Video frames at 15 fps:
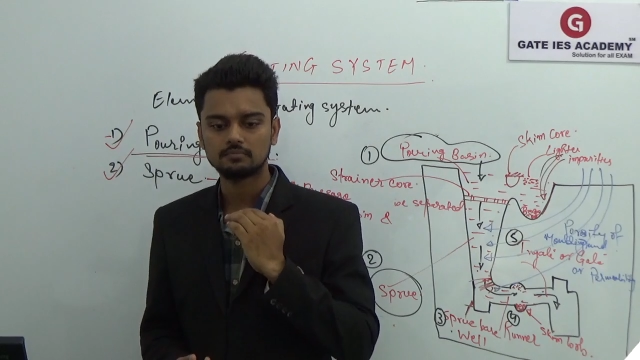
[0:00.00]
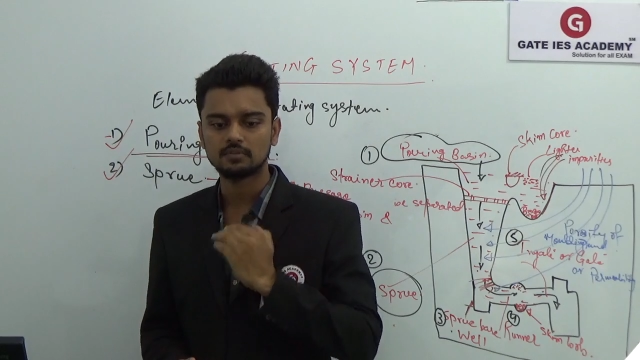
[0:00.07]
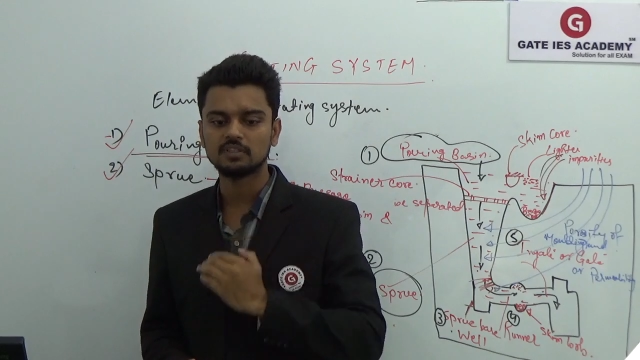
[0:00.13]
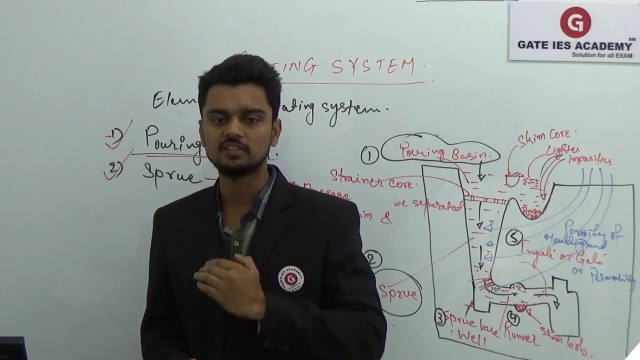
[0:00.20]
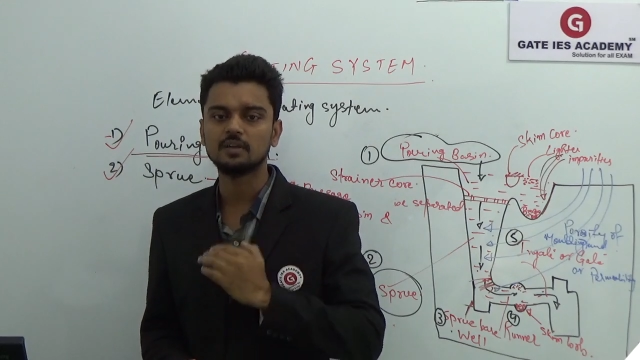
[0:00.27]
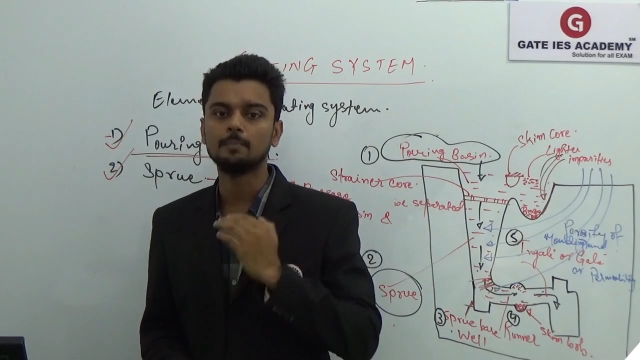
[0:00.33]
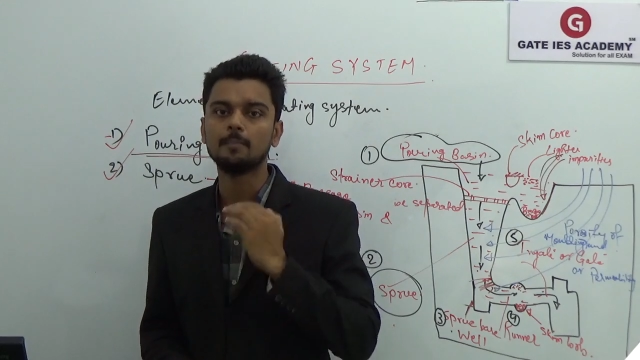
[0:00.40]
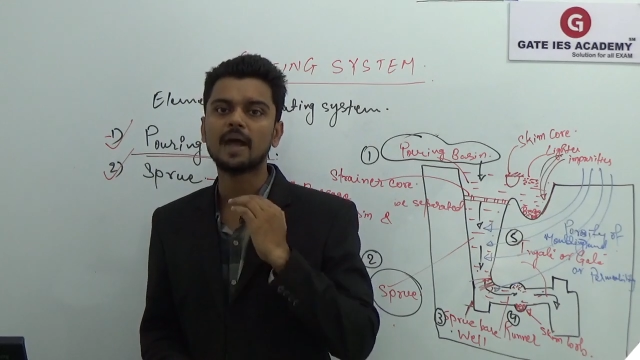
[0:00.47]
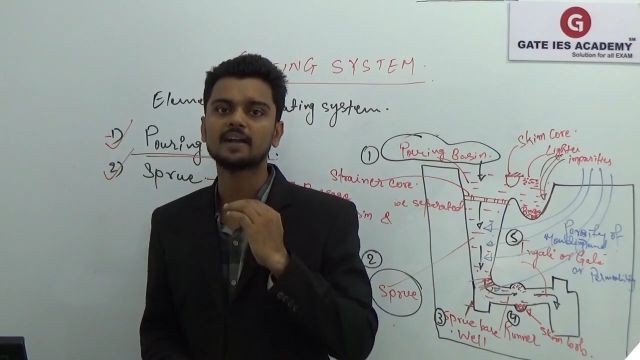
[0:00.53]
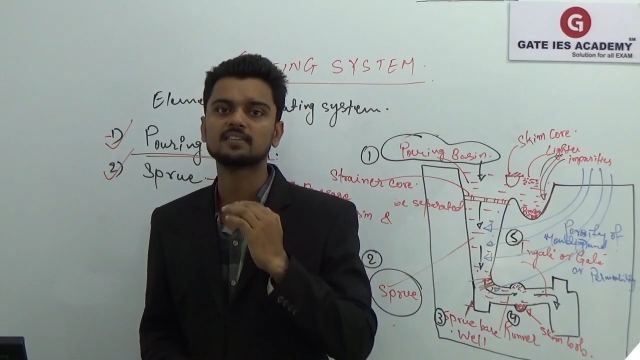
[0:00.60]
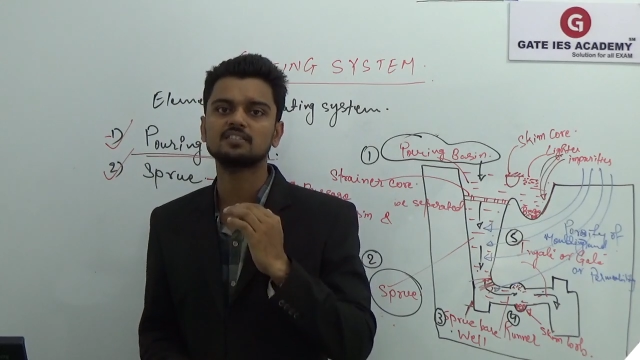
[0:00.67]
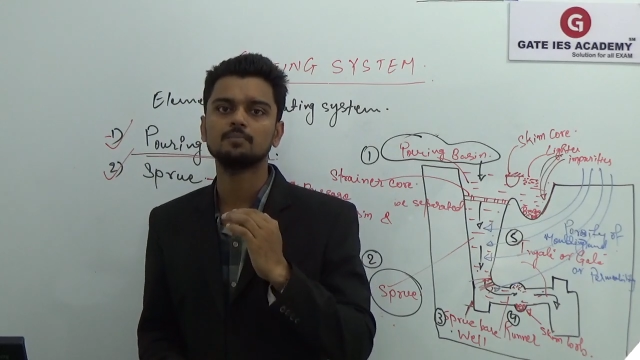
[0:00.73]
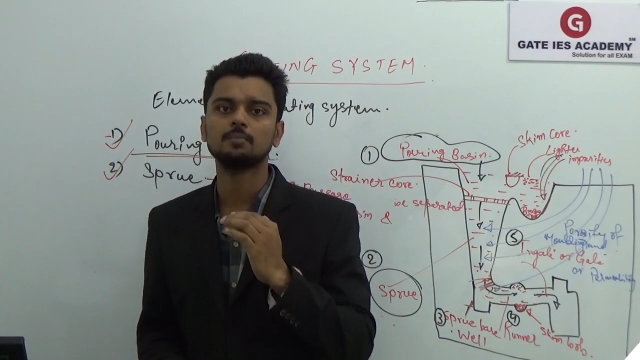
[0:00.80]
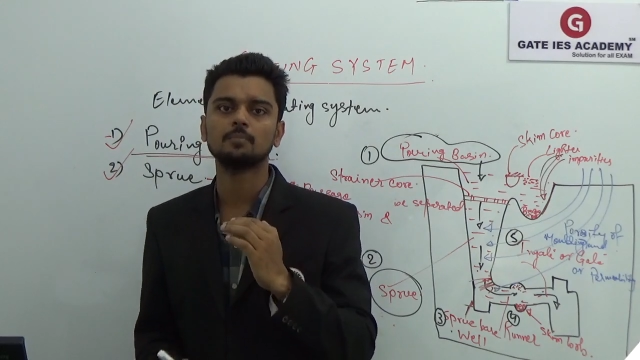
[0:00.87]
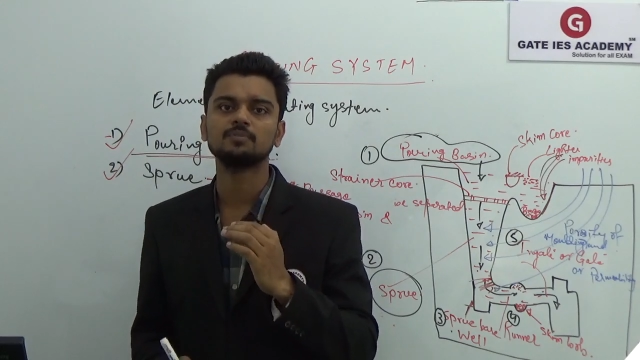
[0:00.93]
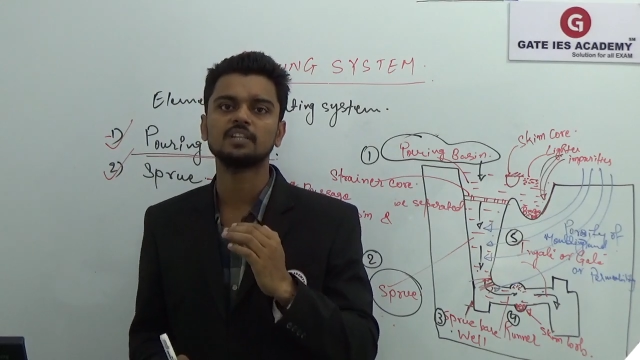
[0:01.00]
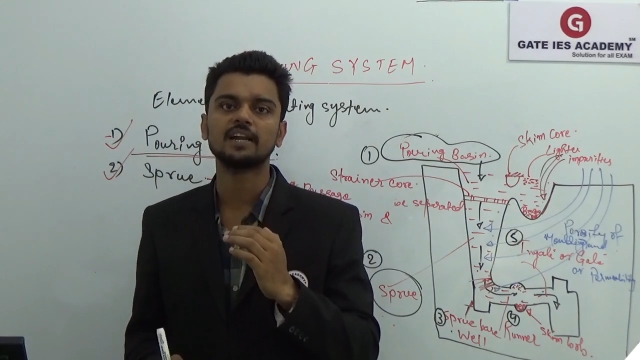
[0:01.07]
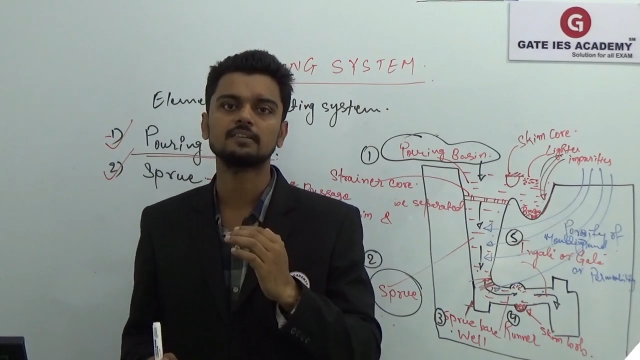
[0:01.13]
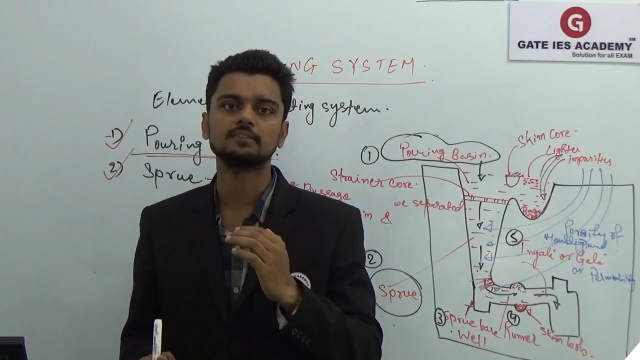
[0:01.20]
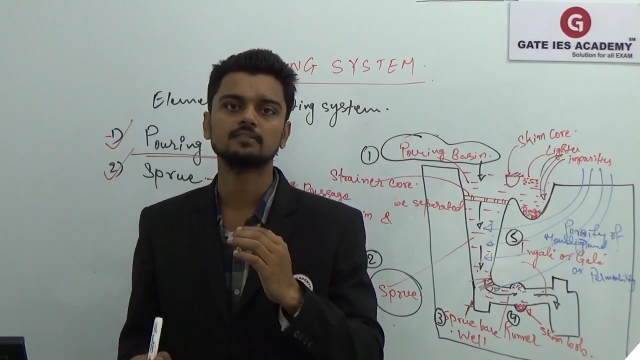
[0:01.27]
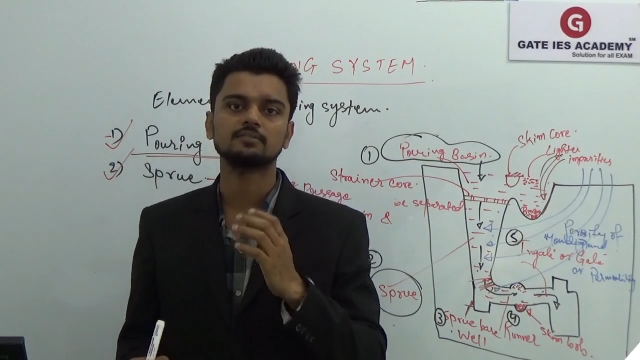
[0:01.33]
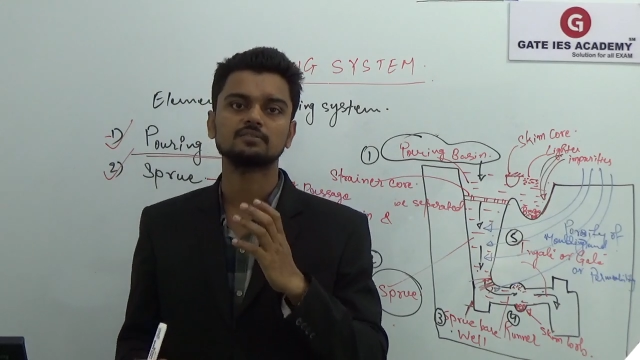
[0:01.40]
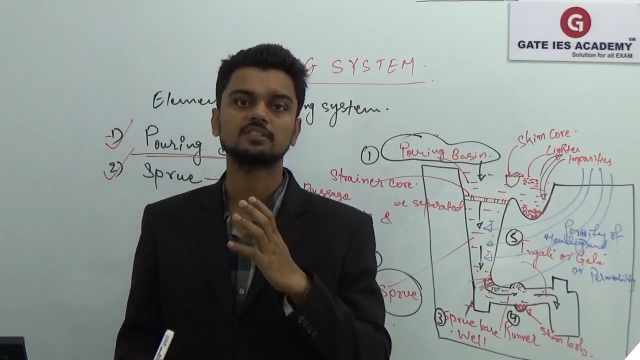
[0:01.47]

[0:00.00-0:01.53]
the maximum that